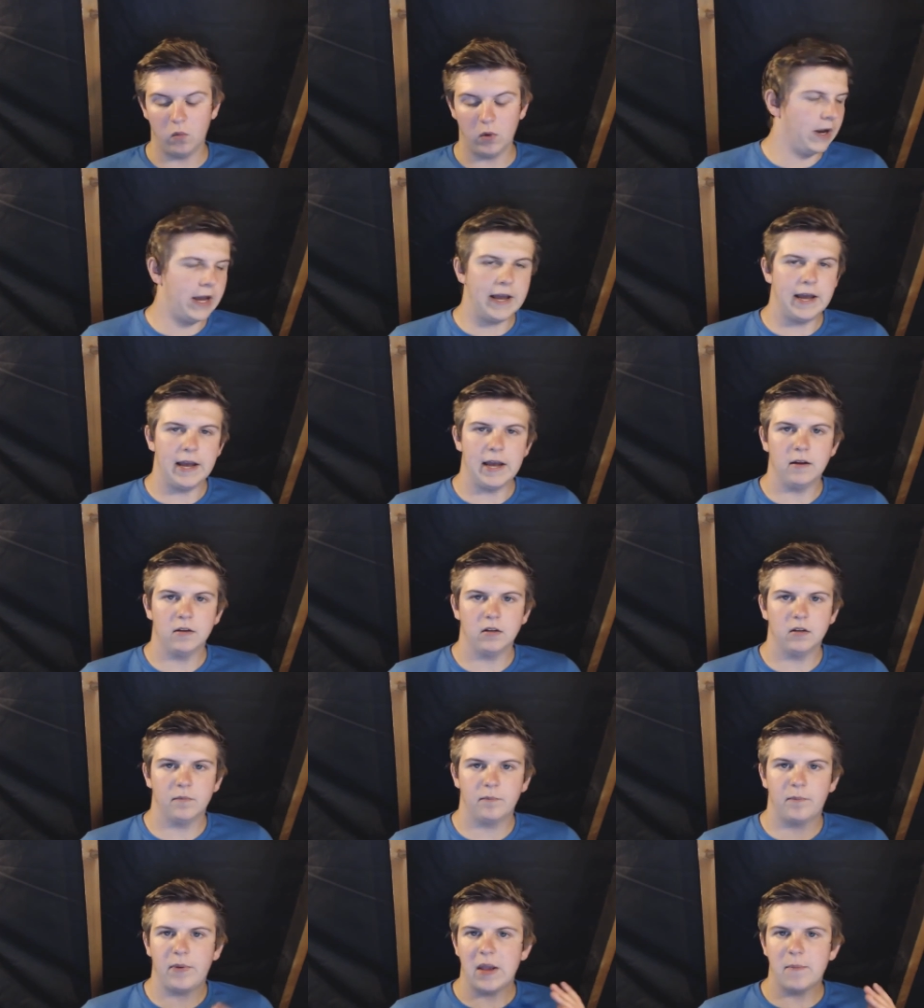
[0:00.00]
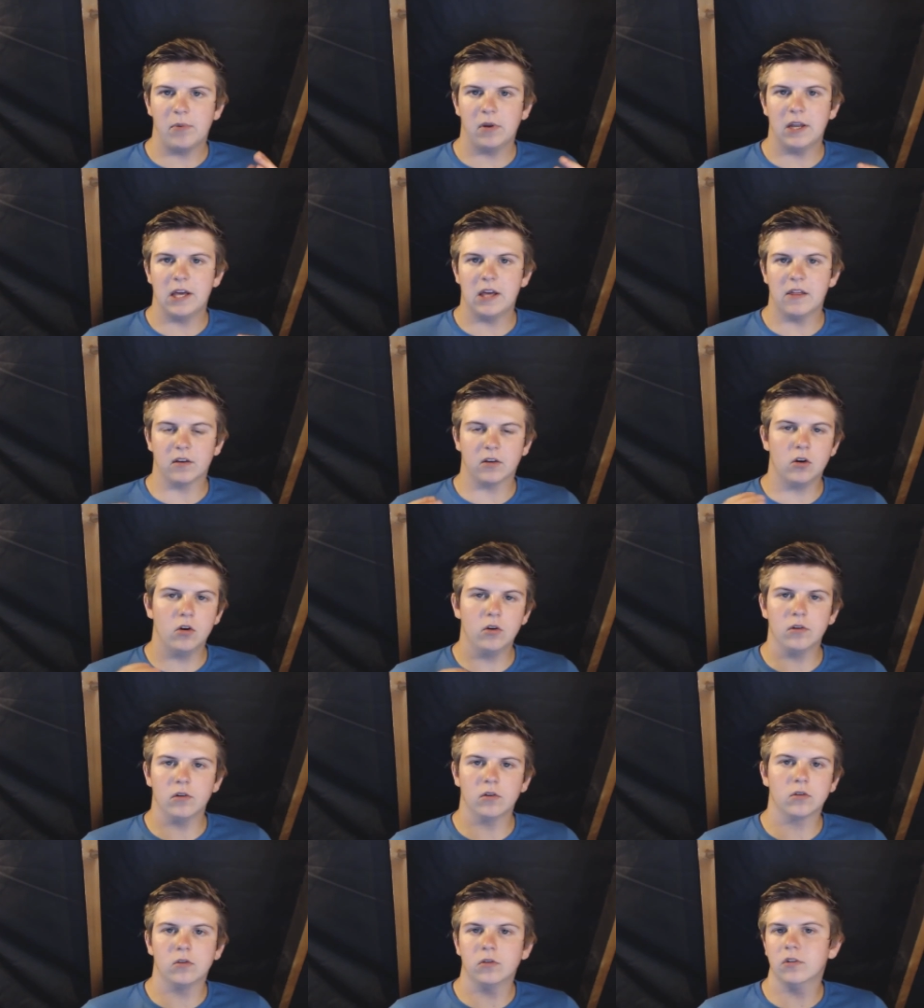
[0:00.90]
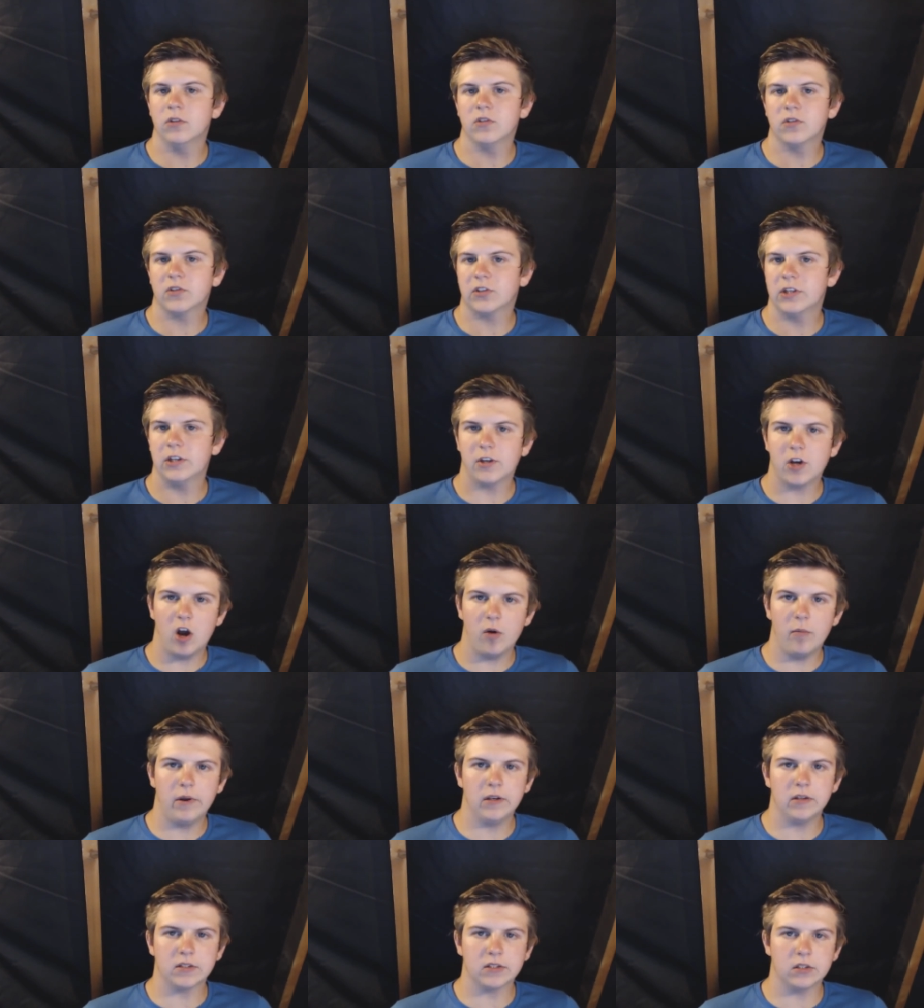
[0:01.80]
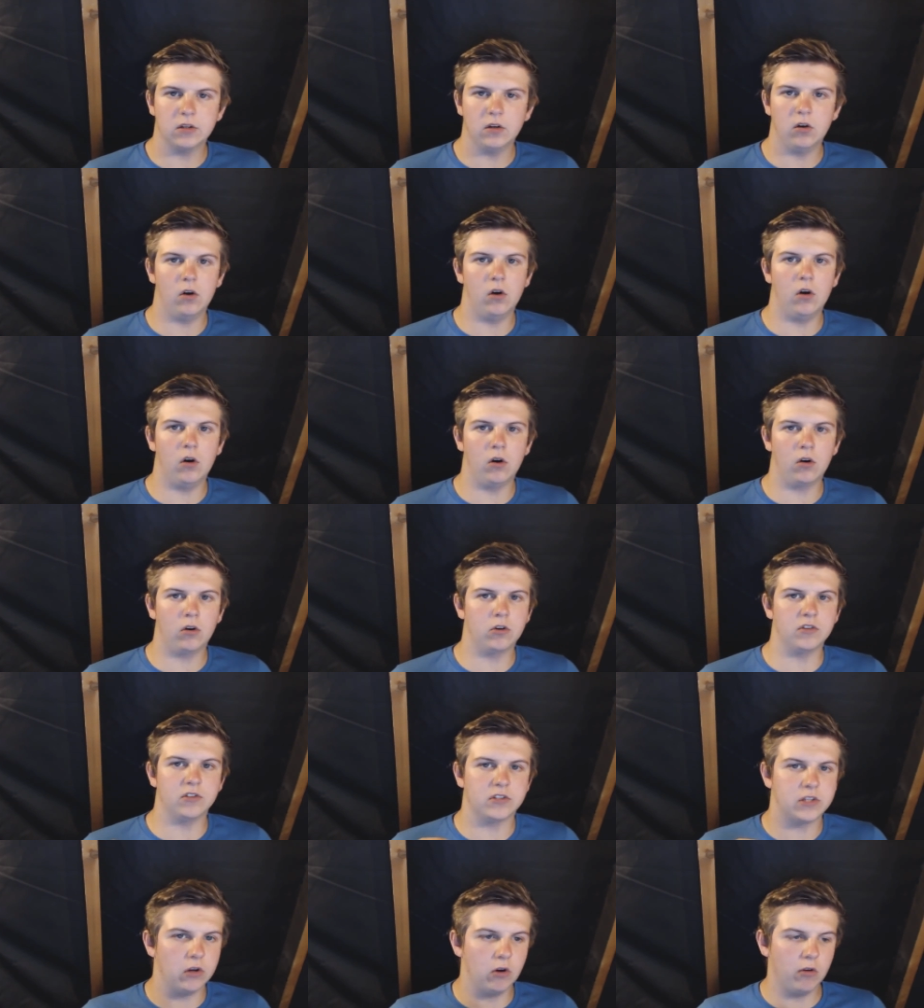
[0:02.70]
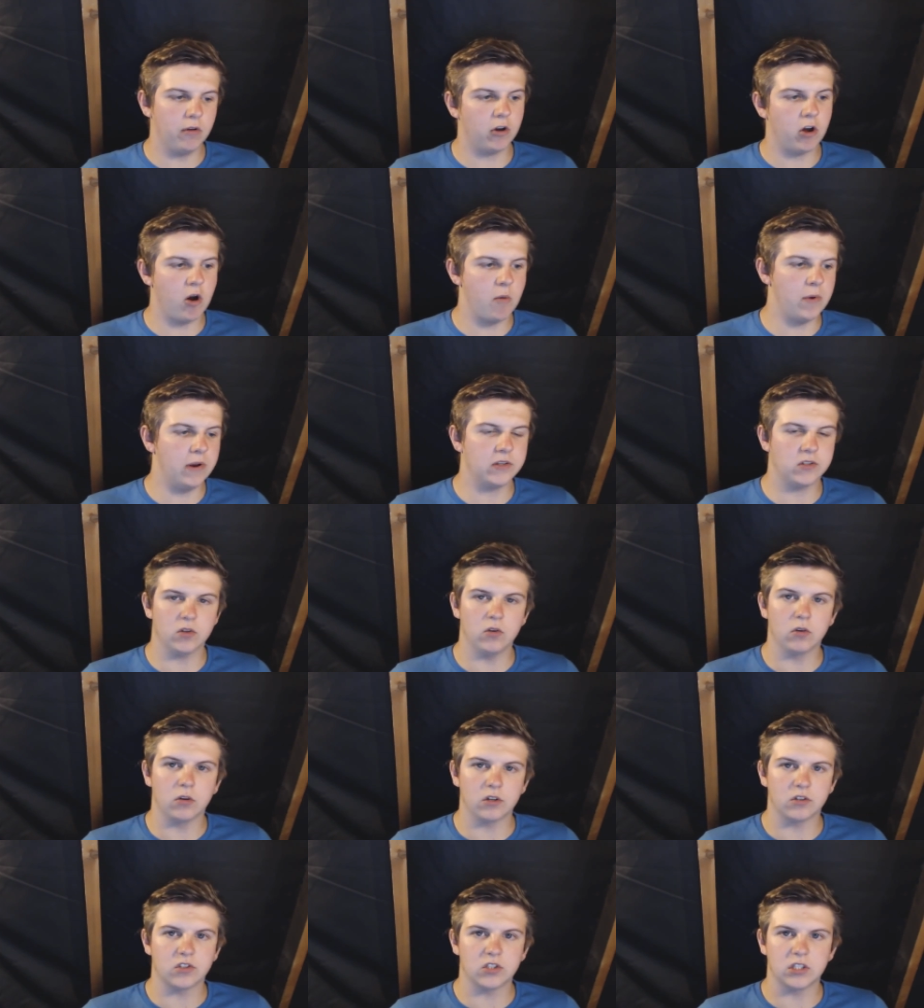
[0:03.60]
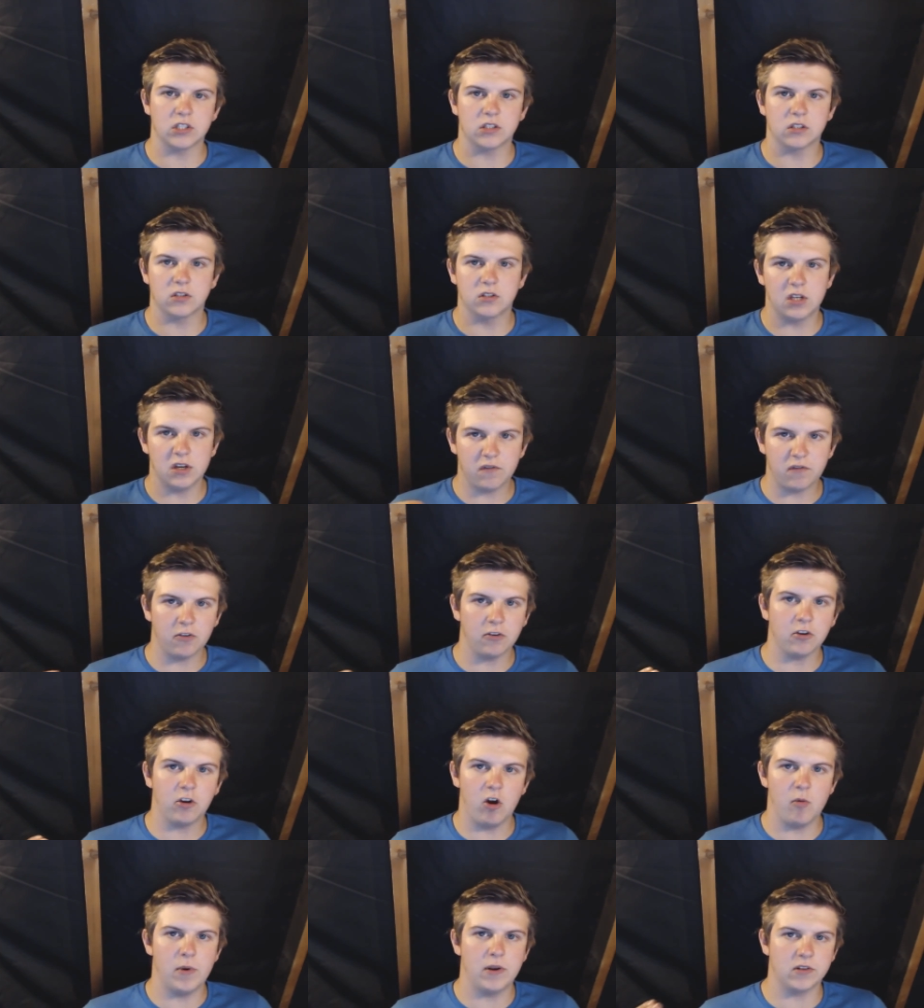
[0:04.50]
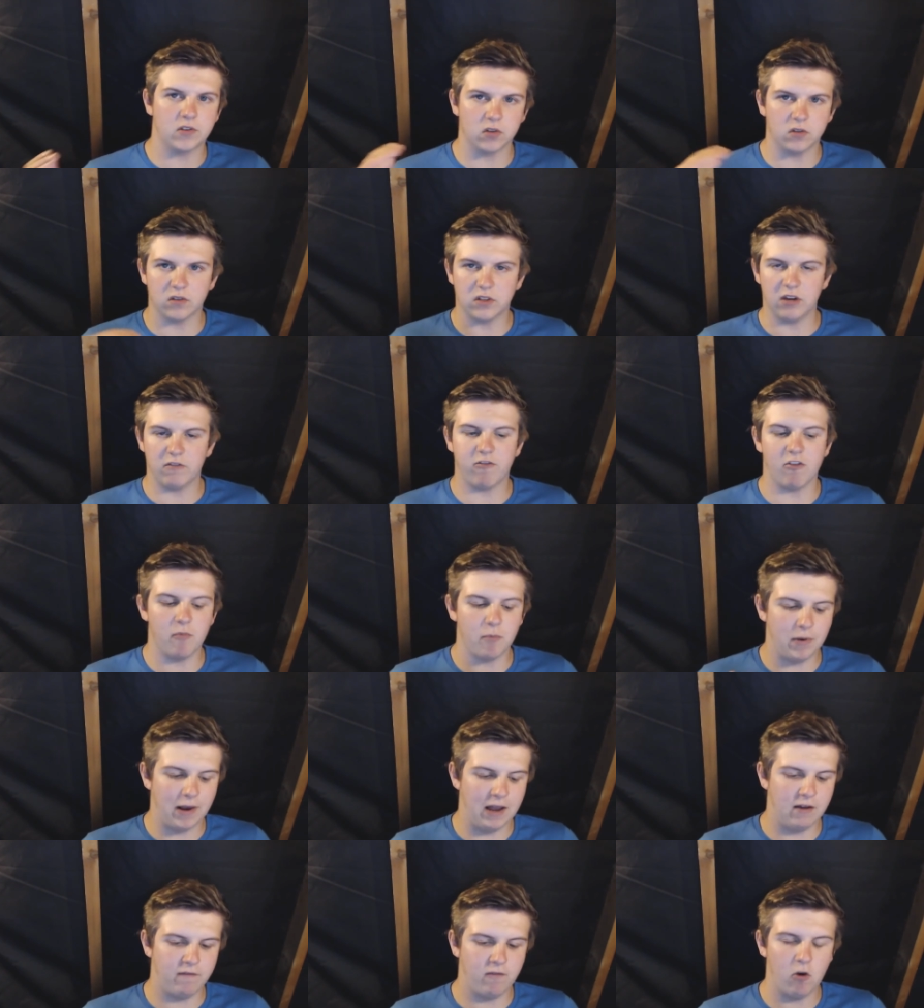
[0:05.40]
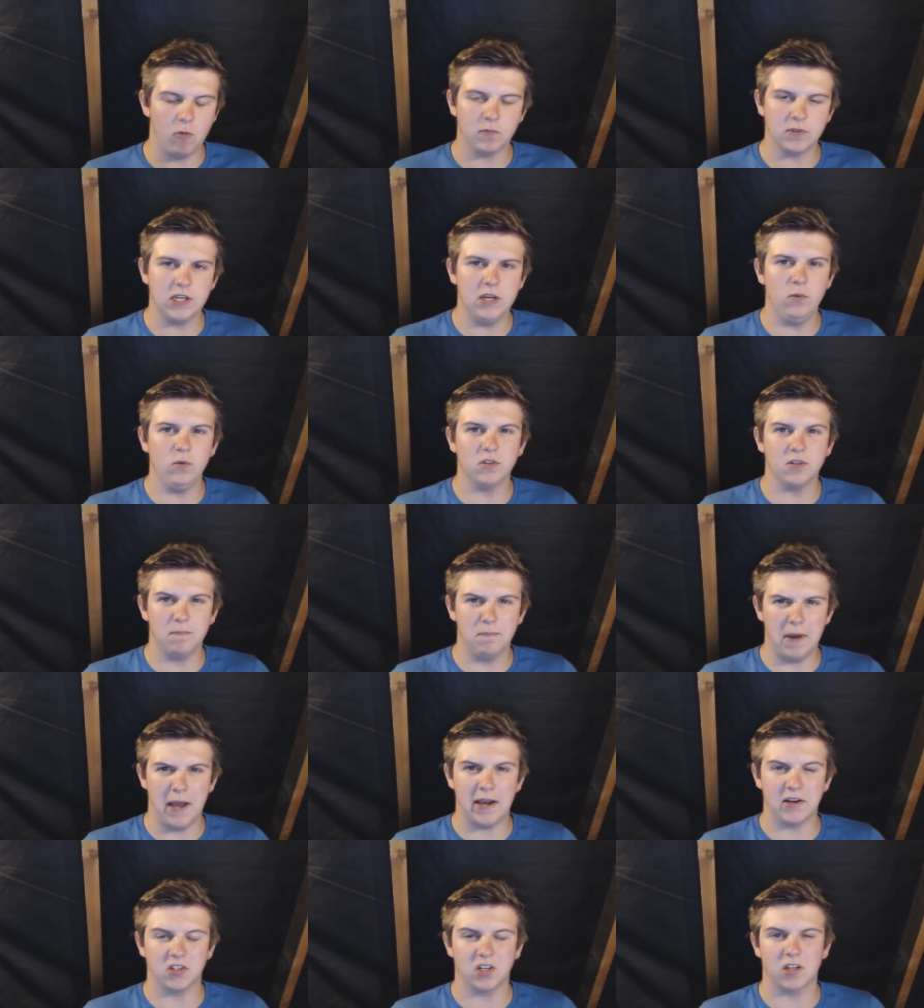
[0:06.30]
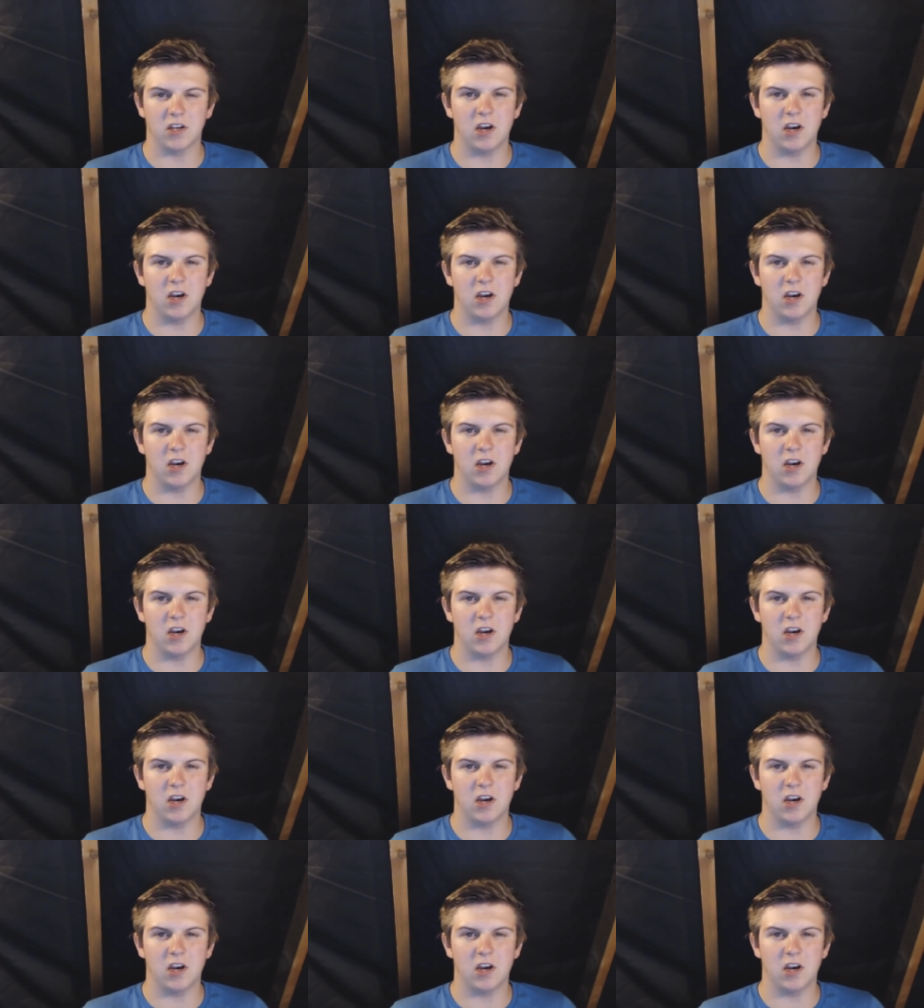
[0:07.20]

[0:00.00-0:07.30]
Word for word: where people either could or couldn't see comments, or couldn't see all the comments, or could see different comments on different platforms. It was a mess.